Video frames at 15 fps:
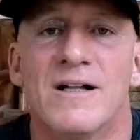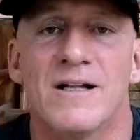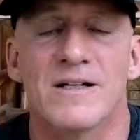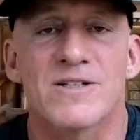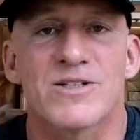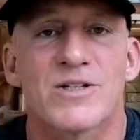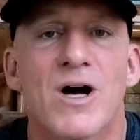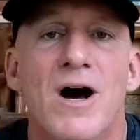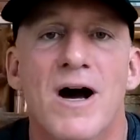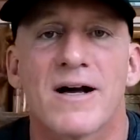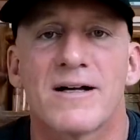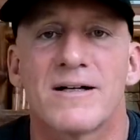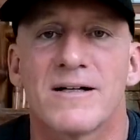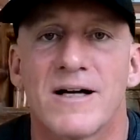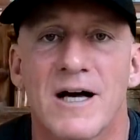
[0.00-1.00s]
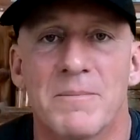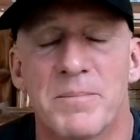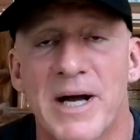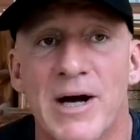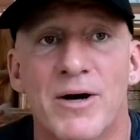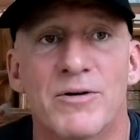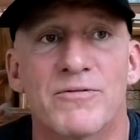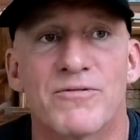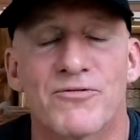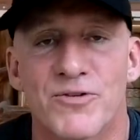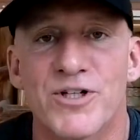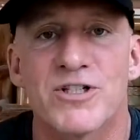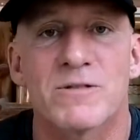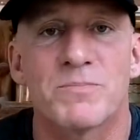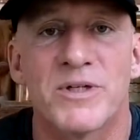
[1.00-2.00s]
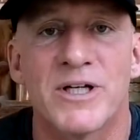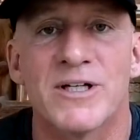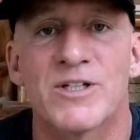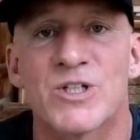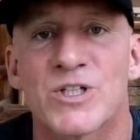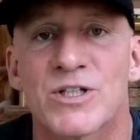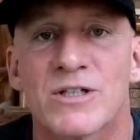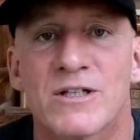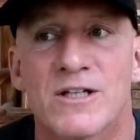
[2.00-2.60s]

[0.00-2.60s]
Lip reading: Let's talk about free speech.